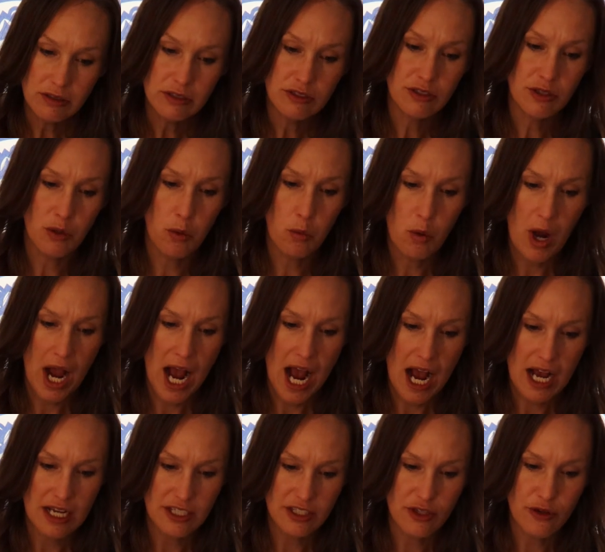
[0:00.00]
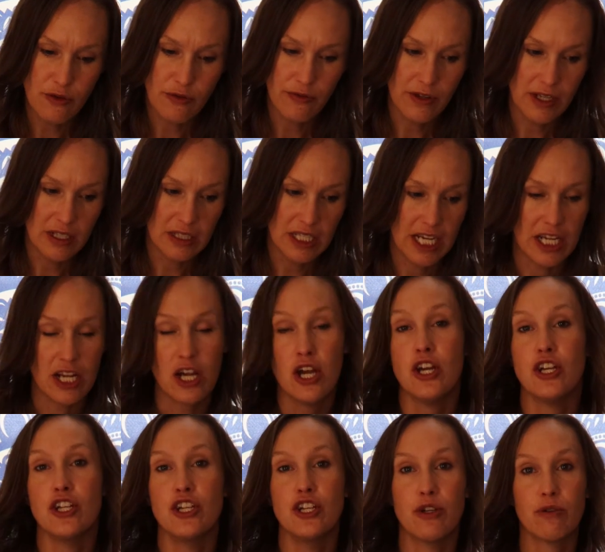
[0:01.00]
So as you feel like
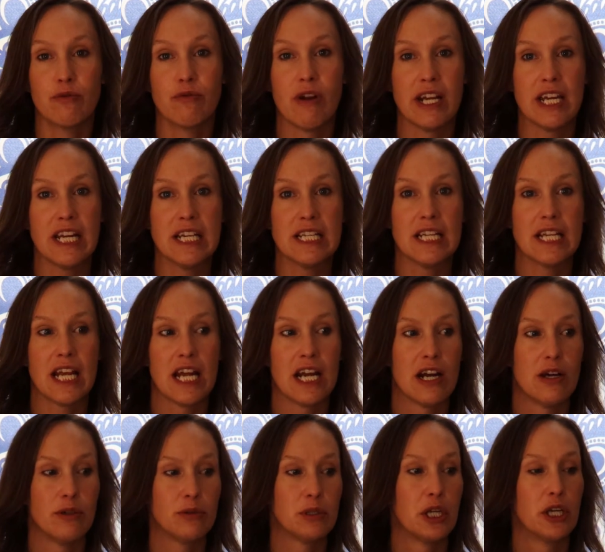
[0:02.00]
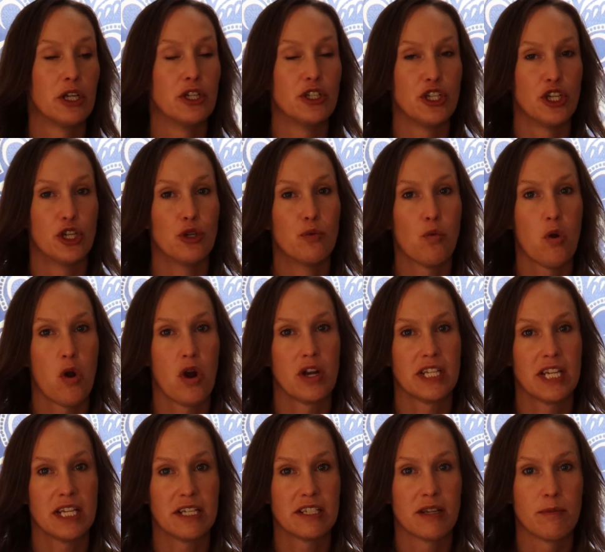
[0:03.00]
you're ready to get out there, you're
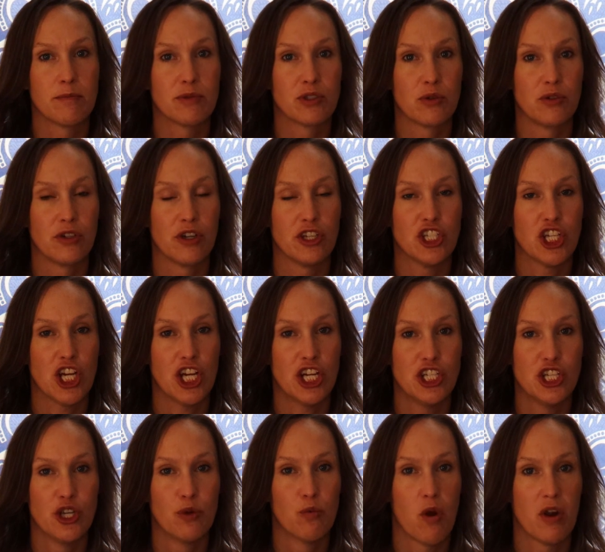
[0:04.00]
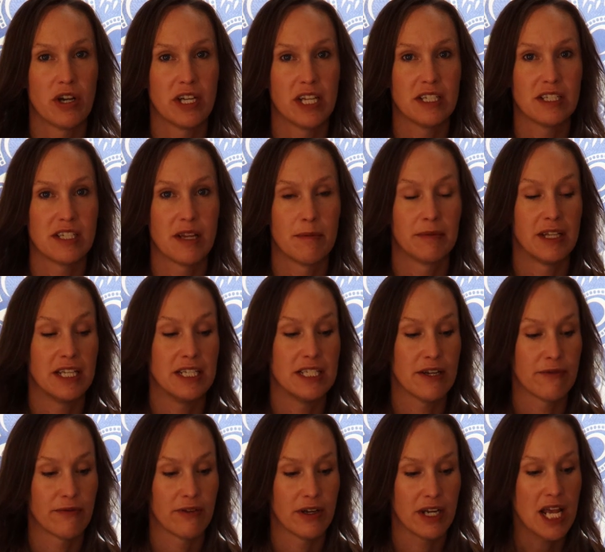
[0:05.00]
wanting some sort of change, you're wanting something
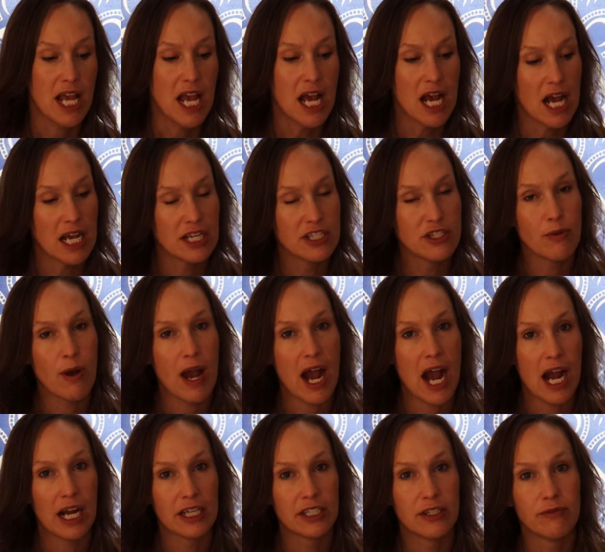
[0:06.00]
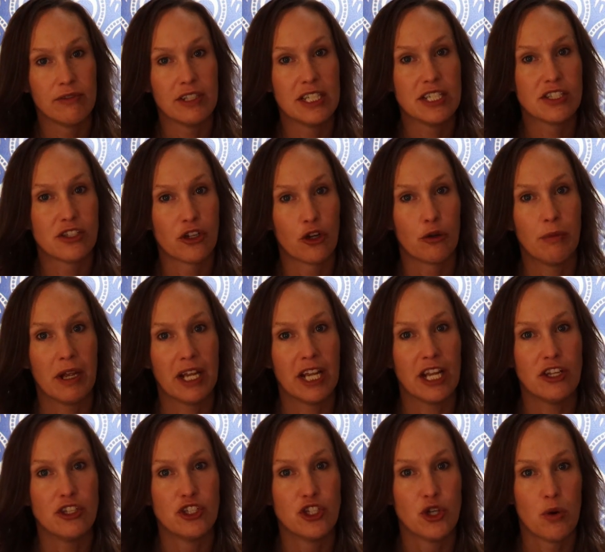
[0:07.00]
different, as you actively start
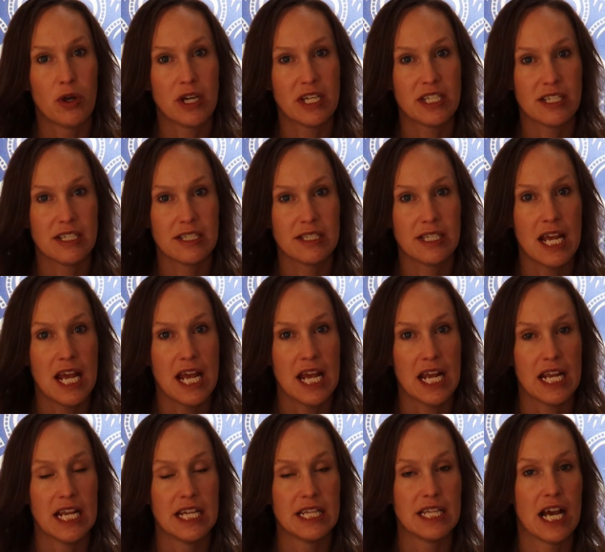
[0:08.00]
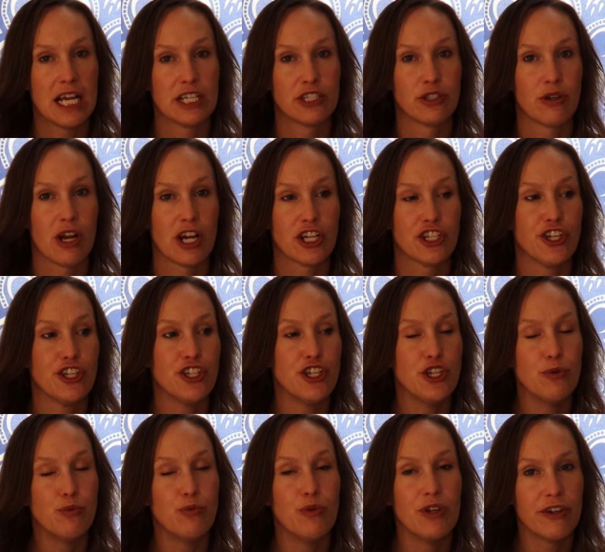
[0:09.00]
making choices in that direction,
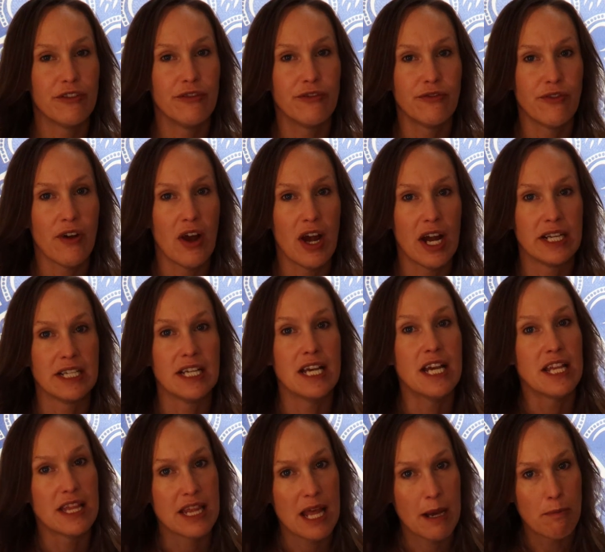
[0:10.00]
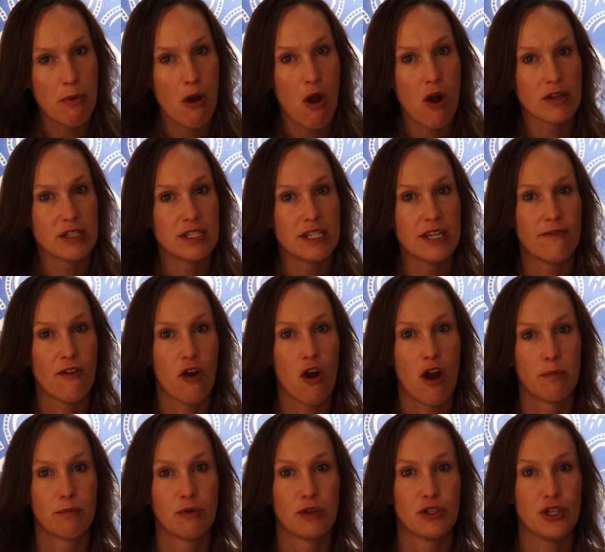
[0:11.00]
you will find that positive
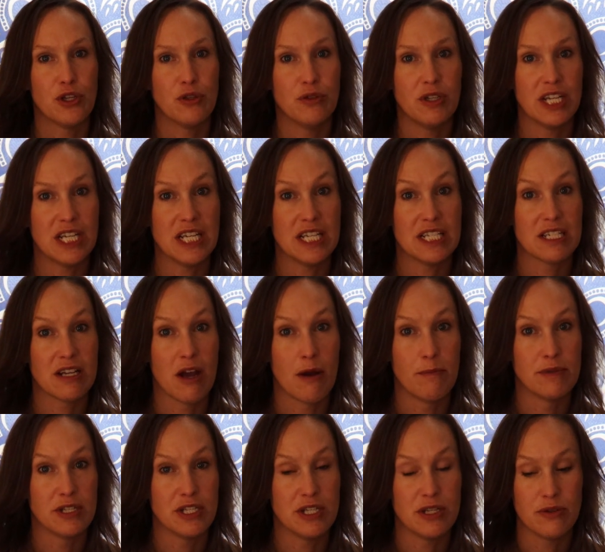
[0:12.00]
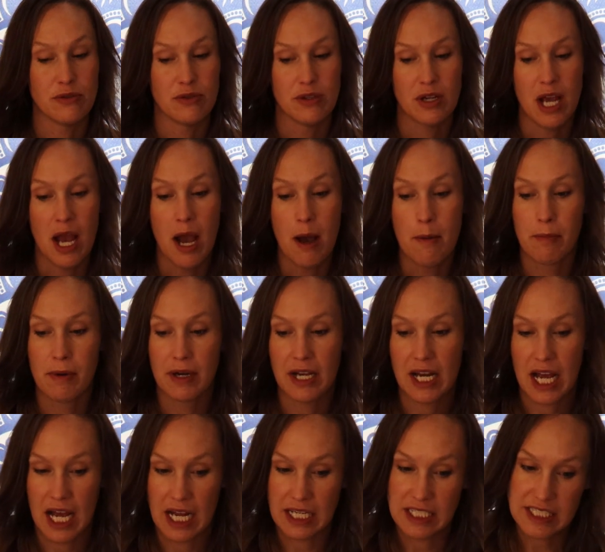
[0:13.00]
opportunities come to you.
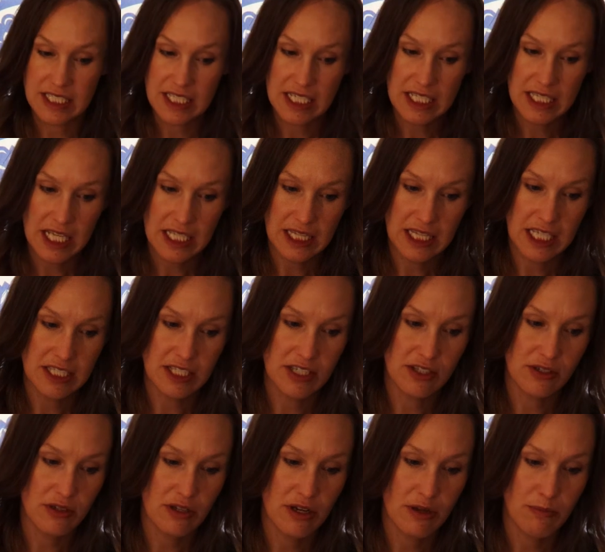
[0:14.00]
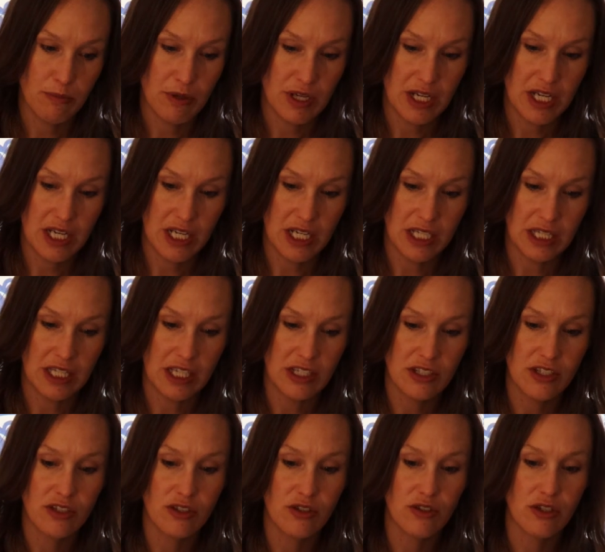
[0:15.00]
But I see that this is going to
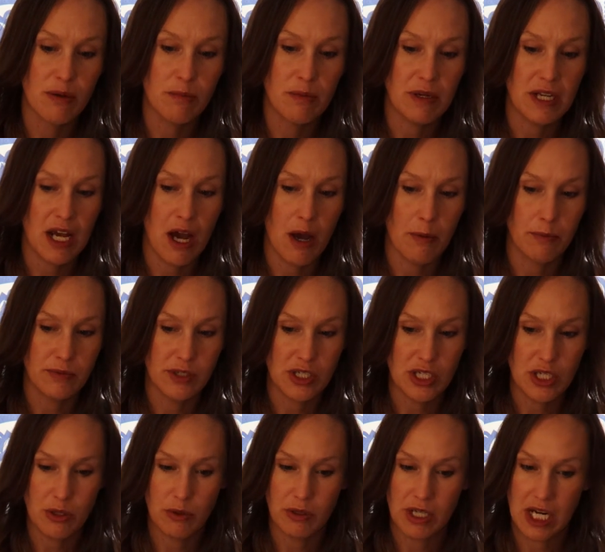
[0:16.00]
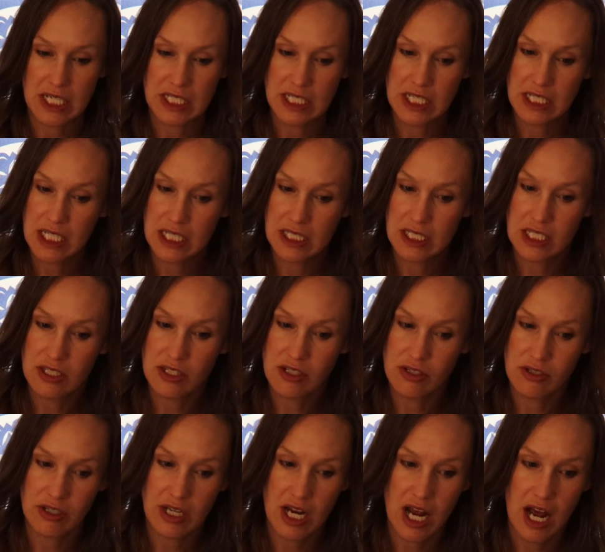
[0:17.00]
be up to you, and I see that this
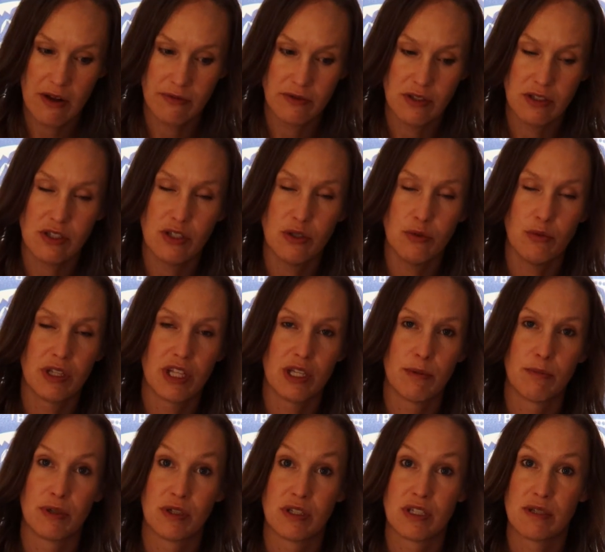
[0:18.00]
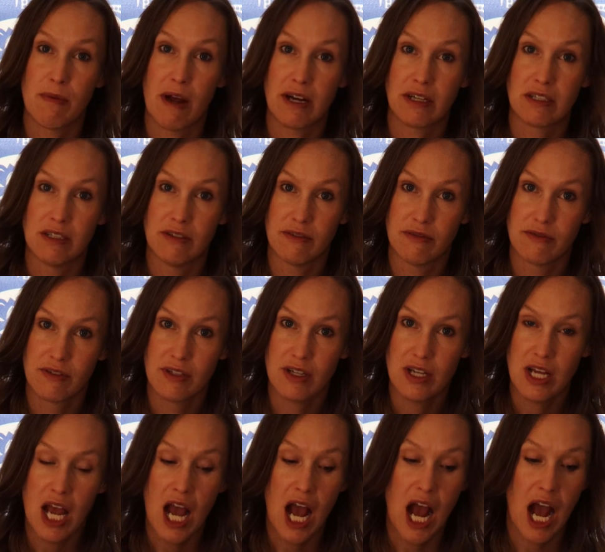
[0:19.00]
is going to have to do with a perspective
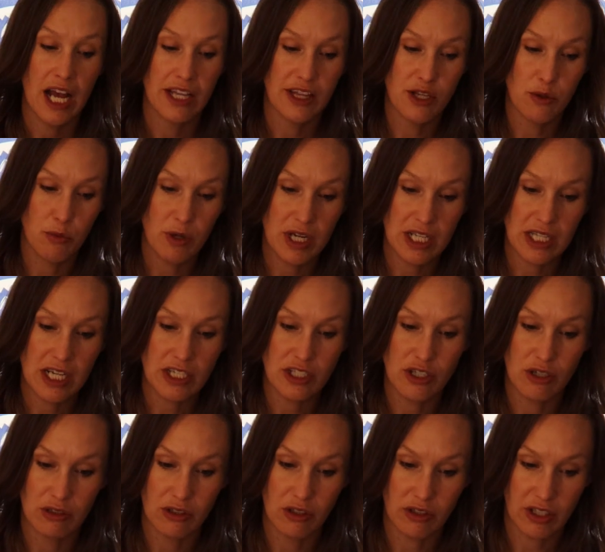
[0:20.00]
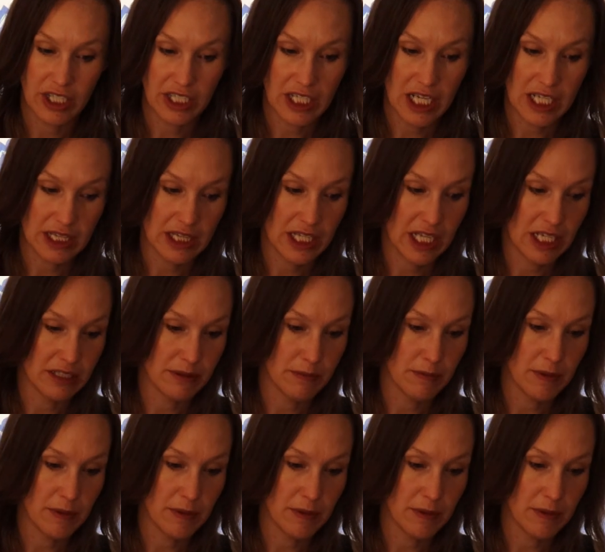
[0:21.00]
and the way that you're looking at things.